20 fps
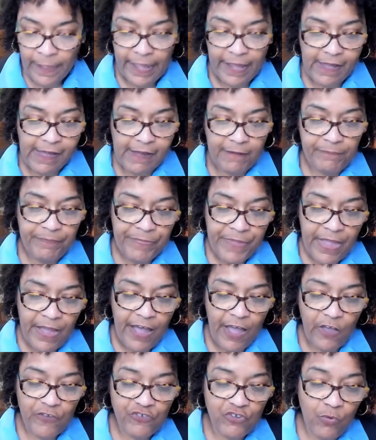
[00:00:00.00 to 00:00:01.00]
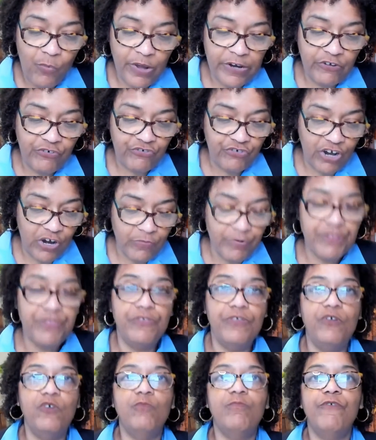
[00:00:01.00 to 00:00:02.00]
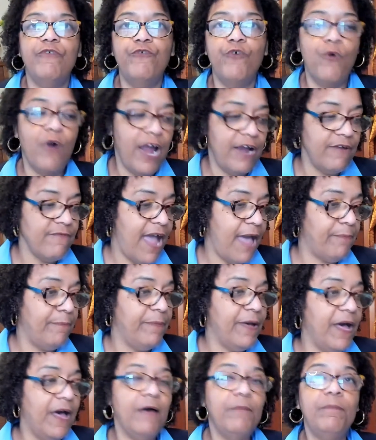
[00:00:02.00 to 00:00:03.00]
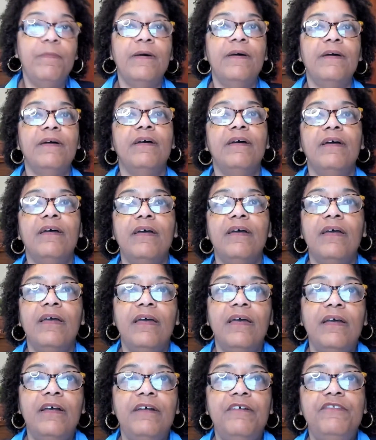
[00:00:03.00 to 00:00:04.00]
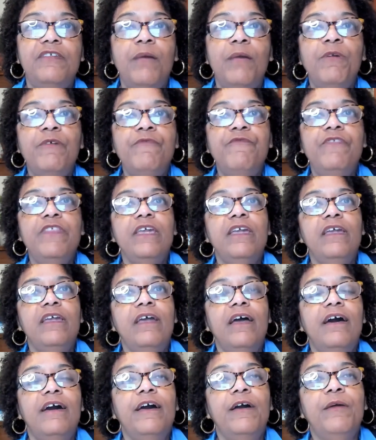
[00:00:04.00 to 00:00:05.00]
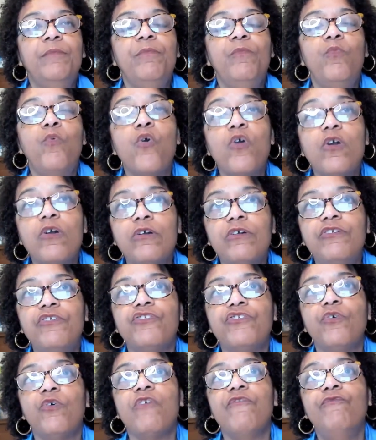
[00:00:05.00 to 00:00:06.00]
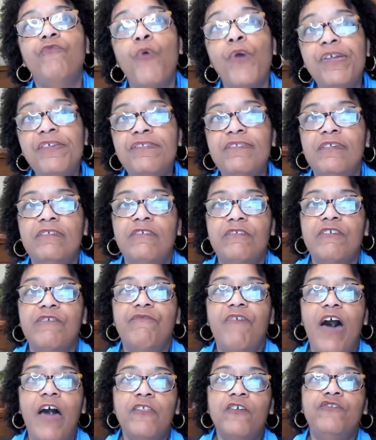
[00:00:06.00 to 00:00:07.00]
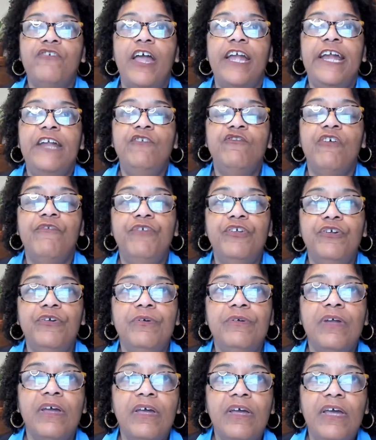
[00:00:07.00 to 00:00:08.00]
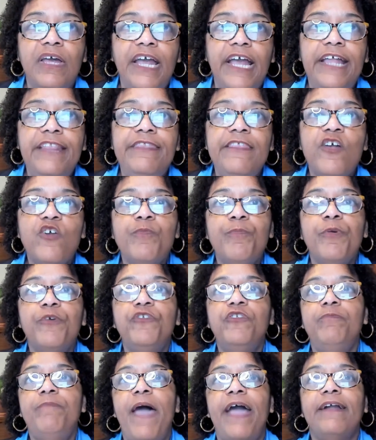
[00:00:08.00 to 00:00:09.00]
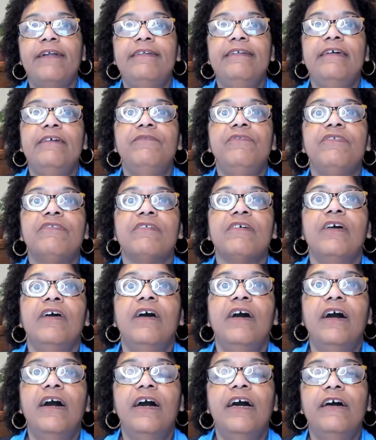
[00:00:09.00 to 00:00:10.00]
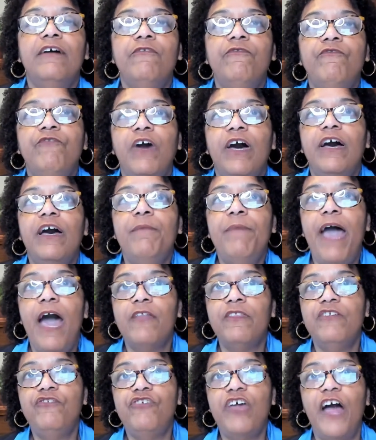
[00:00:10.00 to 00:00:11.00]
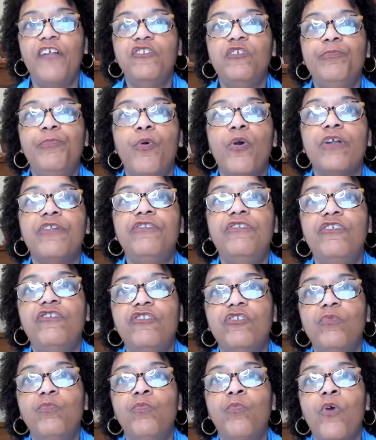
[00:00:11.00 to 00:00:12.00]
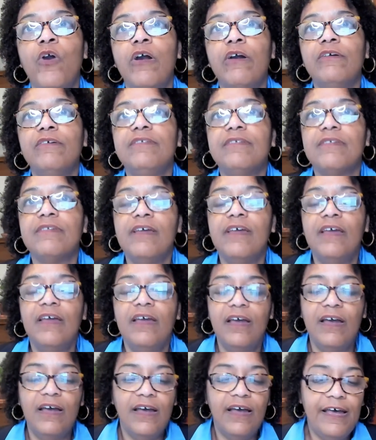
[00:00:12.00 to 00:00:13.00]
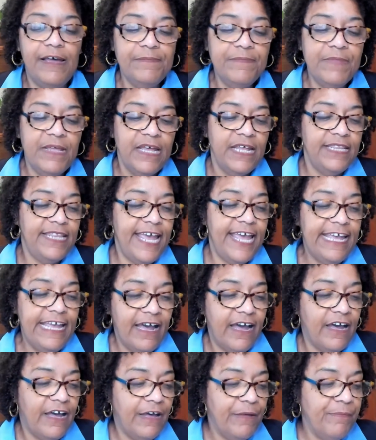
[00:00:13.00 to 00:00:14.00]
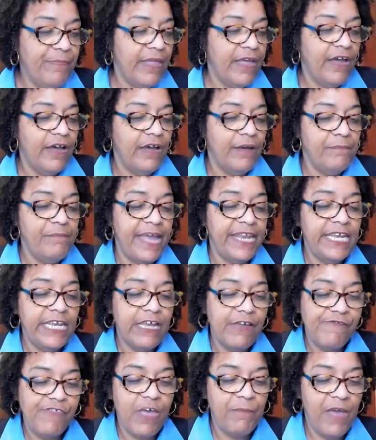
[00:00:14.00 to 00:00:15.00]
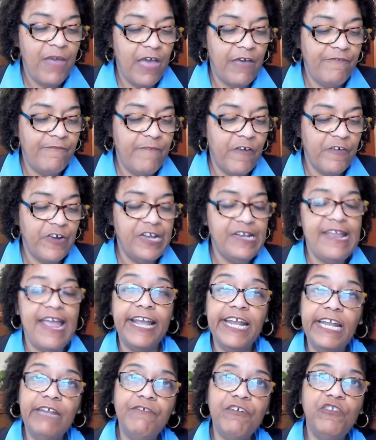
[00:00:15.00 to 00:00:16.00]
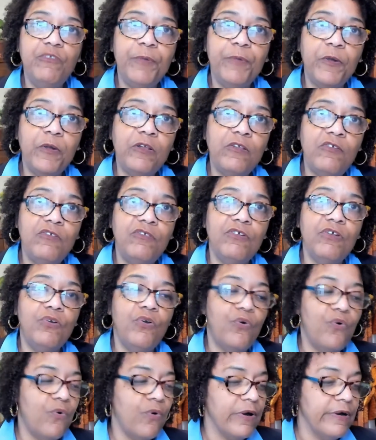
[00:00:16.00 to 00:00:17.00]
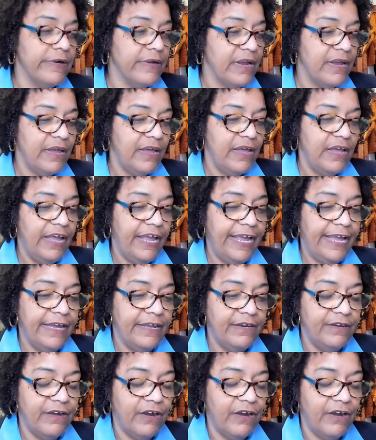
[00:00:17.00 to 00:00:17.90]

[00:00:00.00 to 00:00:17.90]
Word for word: Um, I also want to share with you before I wrap up some of the um, words or voices of the fathers I interviewed and their perspectives of um, how the child support system works. Um, they, um, many of them have very negative experiences in court and